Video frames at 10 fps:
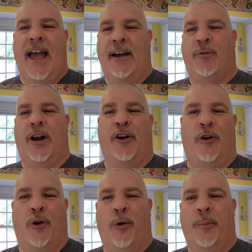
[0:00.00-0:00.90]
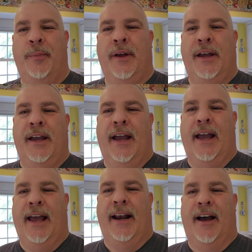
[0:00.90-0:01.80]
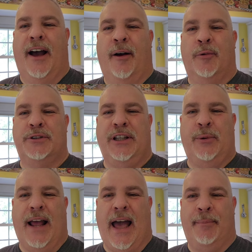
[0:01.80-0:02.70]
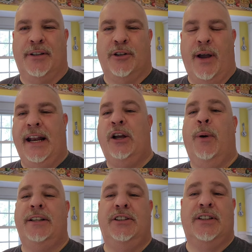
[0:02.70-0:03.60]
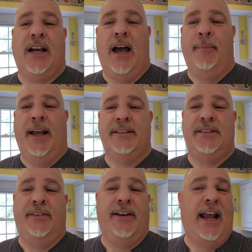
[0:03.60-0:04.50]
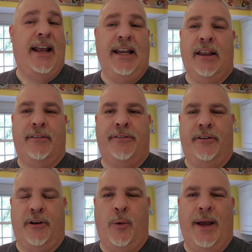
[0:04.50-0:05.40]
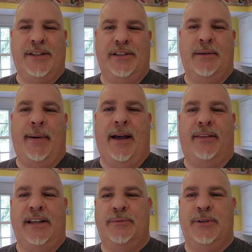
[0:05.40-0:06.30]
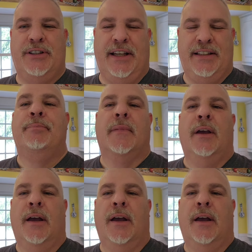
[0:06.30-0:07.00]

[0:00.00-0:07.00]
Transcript: Have one at home and uh, we'll see what happens. So any questions or comments, if you have any other further questions about these machines,